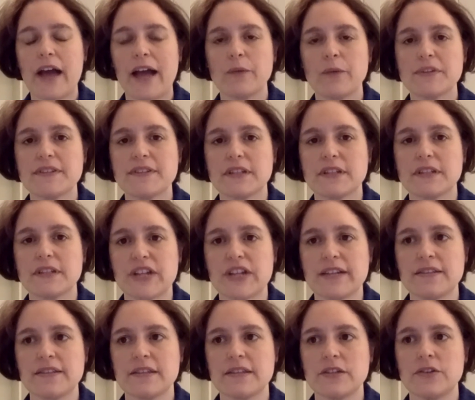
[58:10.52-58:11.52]
I would
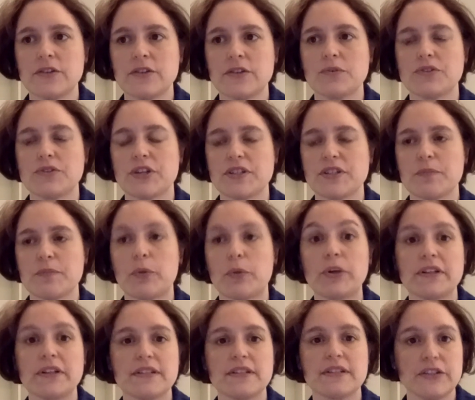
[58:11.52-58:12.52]
suggest that you don't just
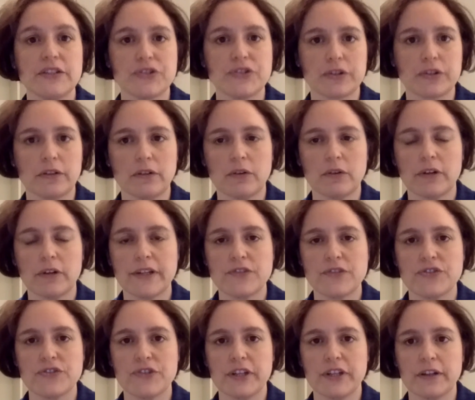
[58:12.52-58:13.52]
put teacher or
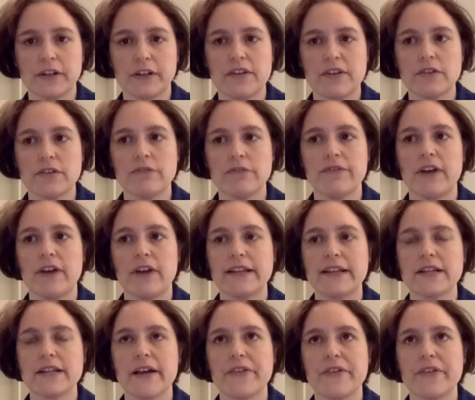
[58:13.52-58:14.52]
engineer, that you
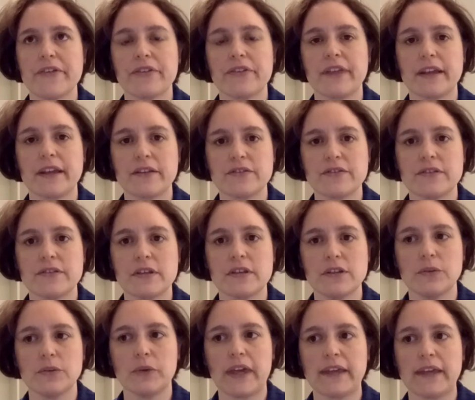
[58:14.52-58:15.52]
find other things
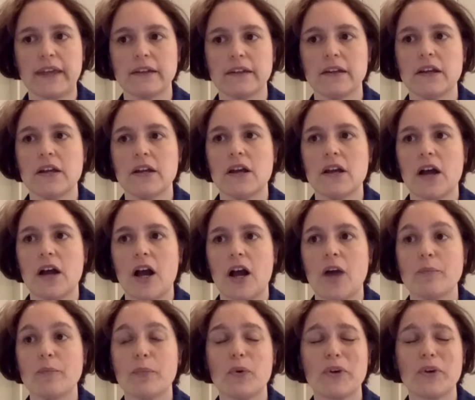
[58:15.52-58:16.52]
that you can um,